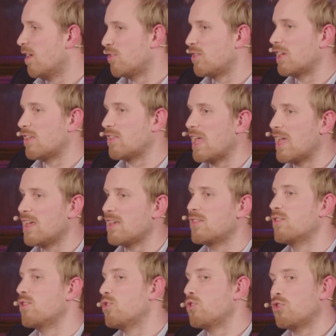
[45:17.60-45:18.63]
6
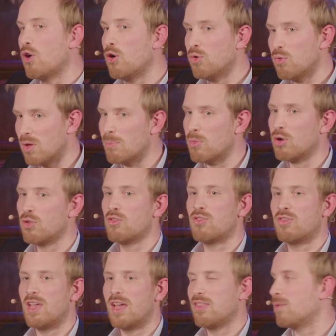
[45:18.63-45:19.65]
days, total
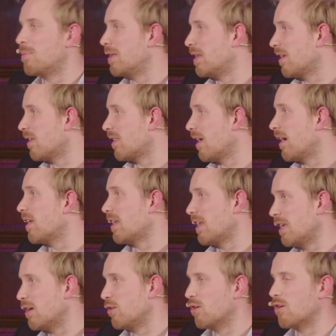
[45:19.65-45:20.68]
emergency had to be declared
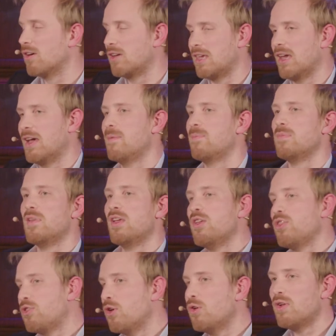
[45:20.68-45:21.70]
in New York. Yeah.
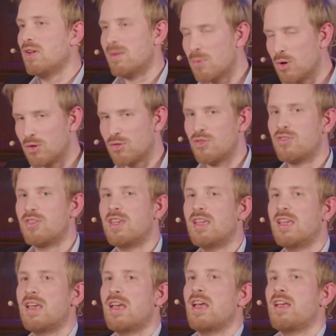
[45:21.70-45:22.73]
Total
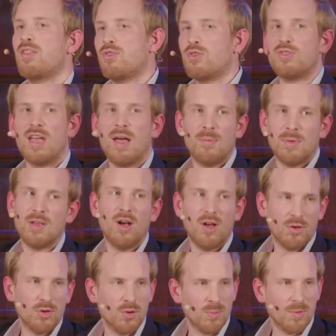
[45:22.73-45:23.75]
emergency. Turns out we
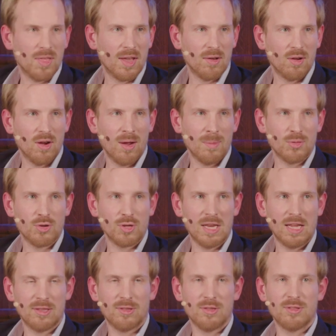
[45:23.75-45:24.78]
can't do without garbage
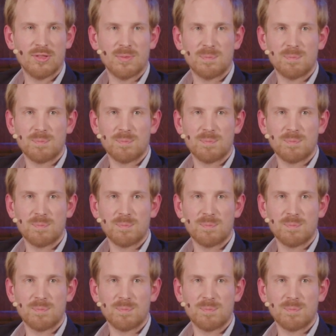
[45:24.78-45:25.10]
collectors.